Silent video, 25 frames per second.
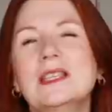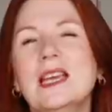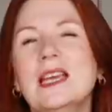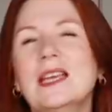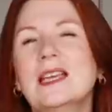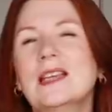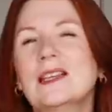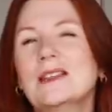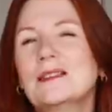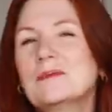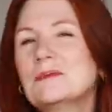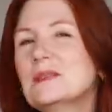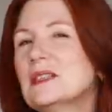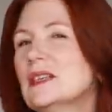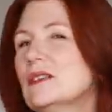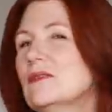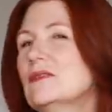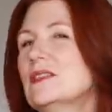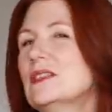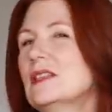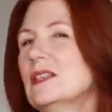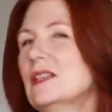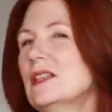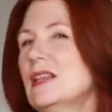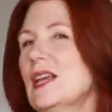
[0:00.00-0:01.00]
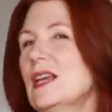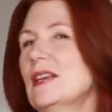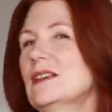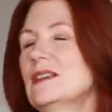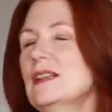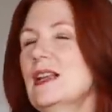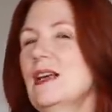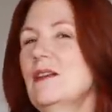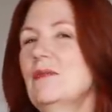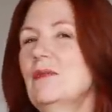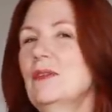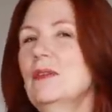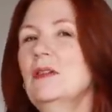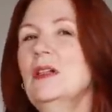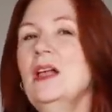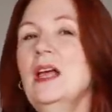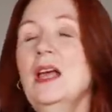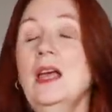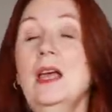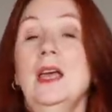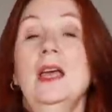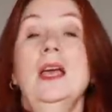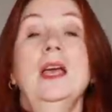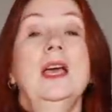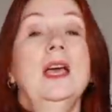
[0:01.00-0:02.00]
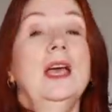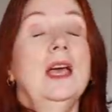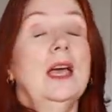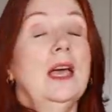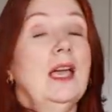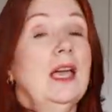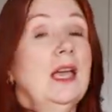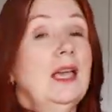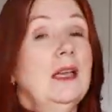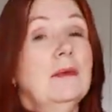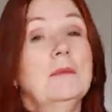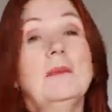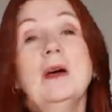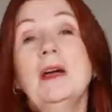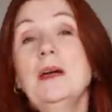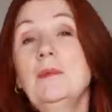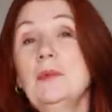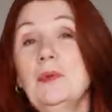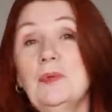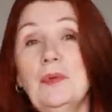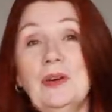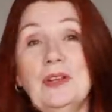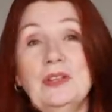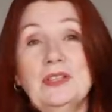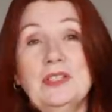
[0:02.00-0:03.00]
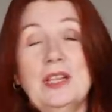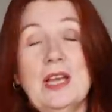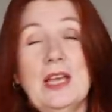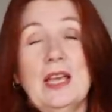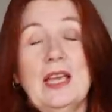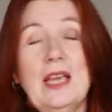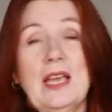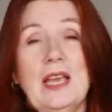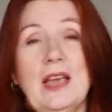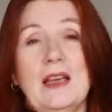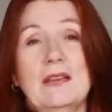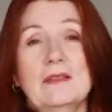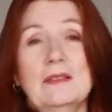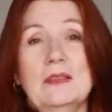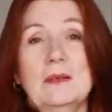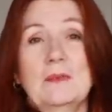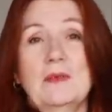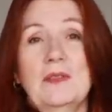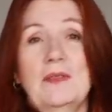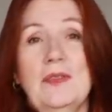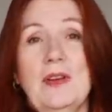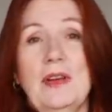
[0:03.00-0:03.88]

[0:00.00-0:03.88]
taking themselves to the next level, it might be worth checking out some of